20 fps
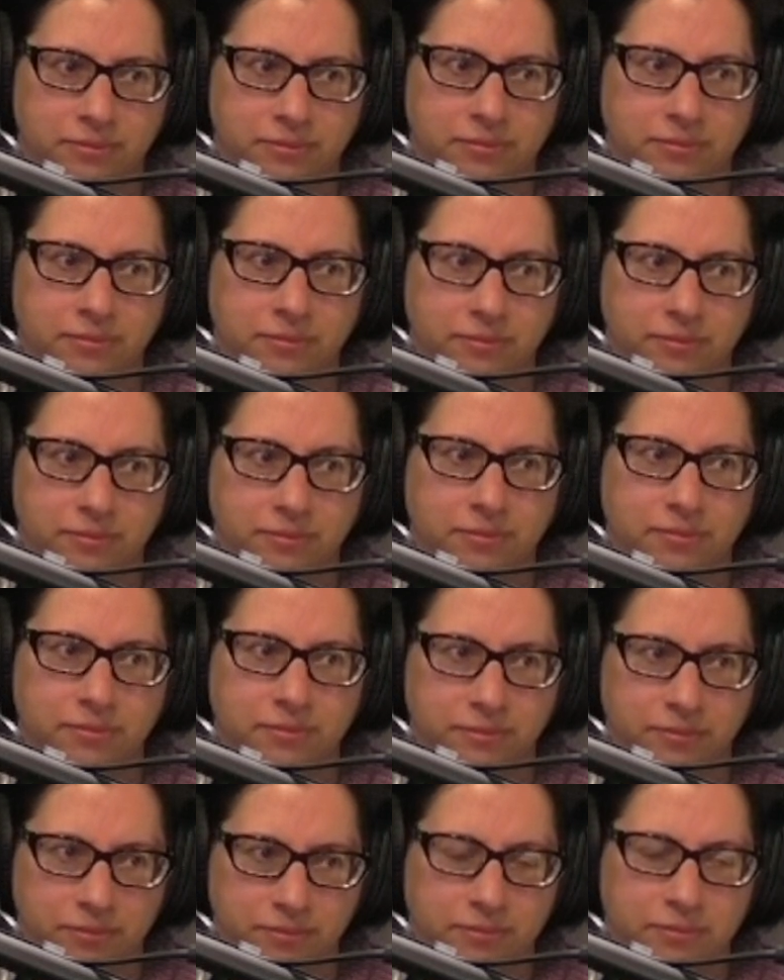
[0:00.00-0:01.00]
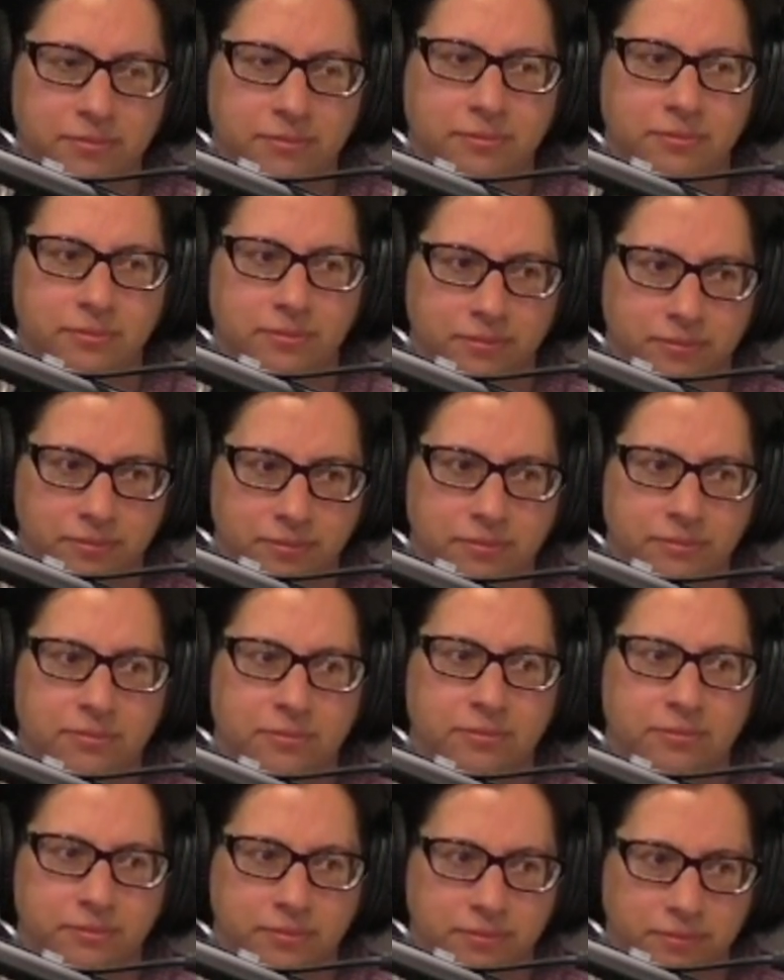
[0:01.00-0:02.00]

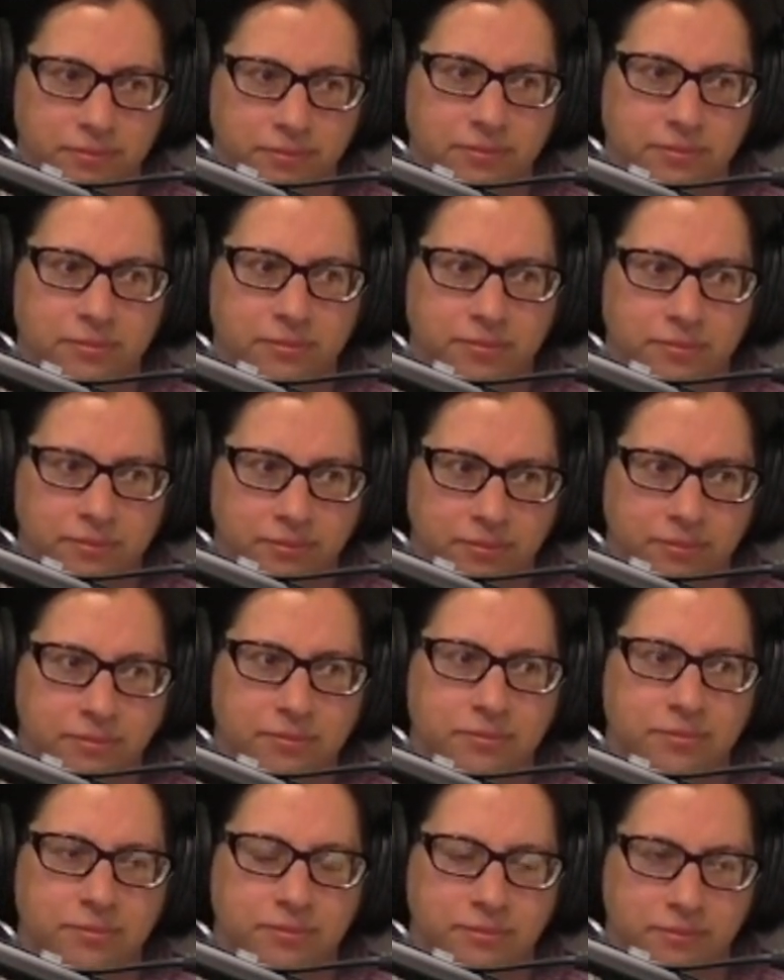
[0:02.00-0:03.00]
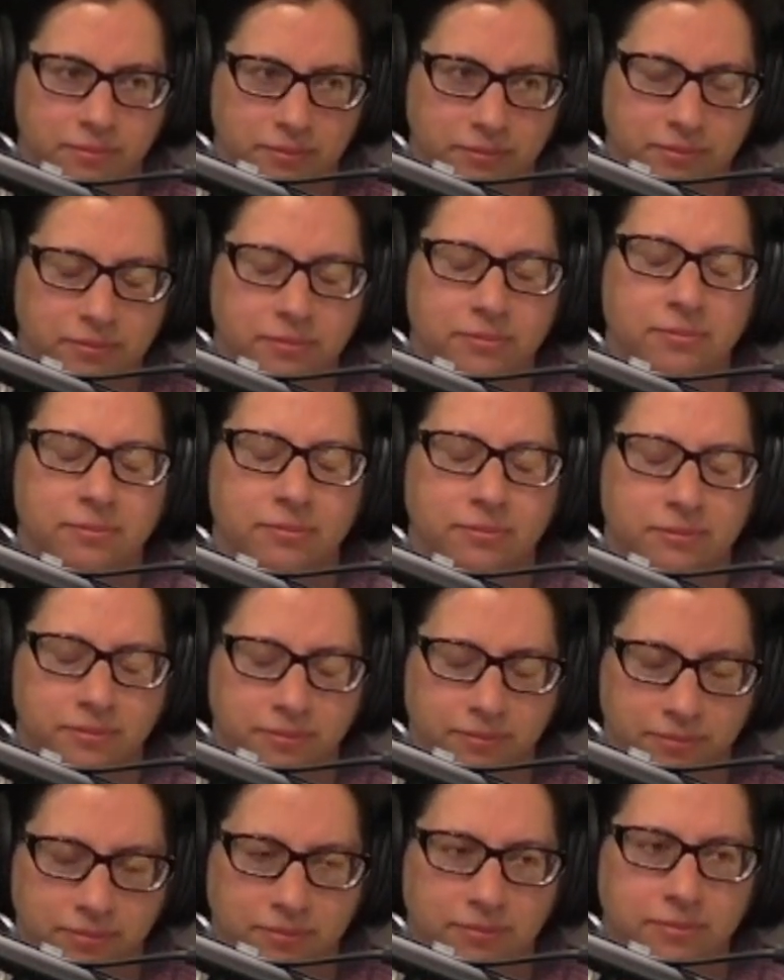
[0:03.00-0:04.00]

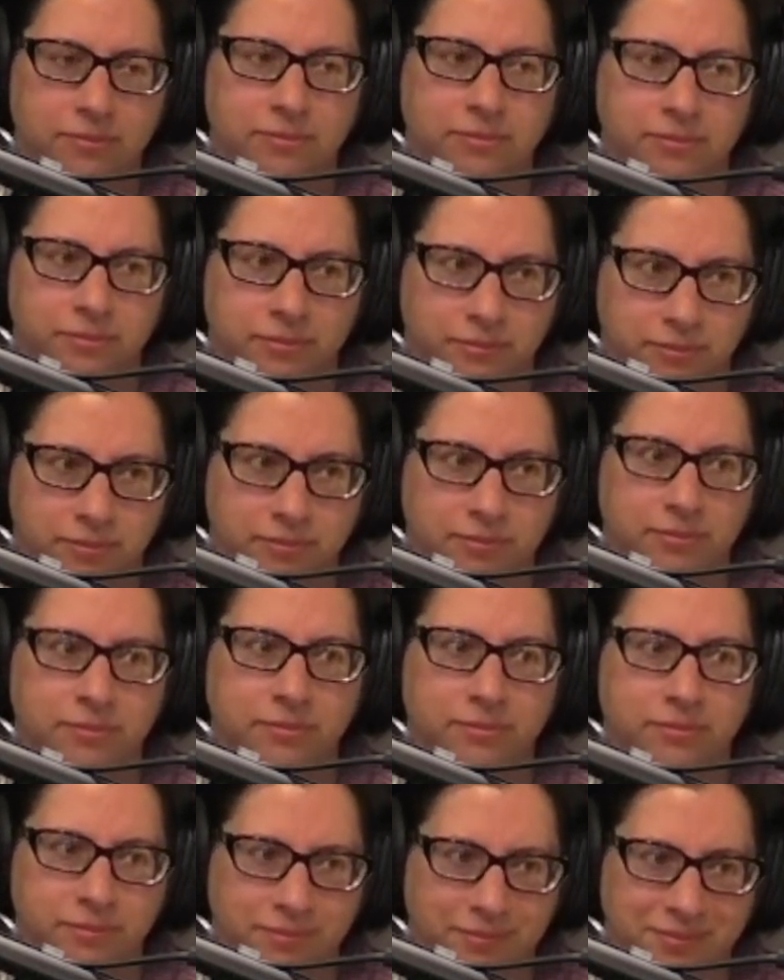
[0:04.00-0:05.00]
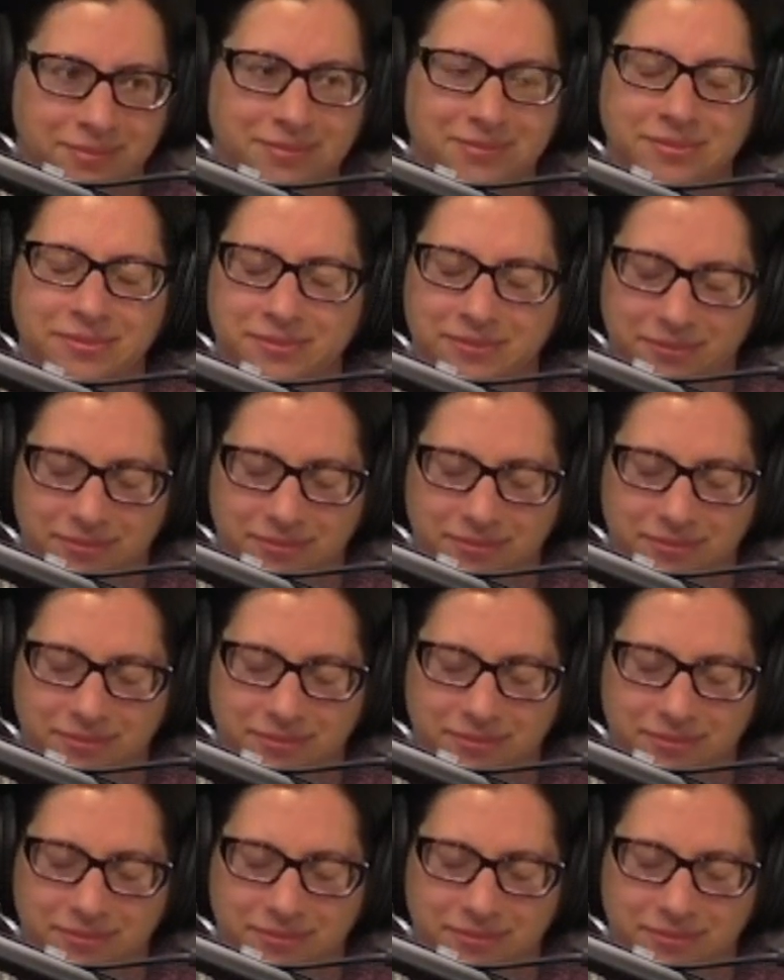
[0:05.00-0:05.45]
This person isn't speaking.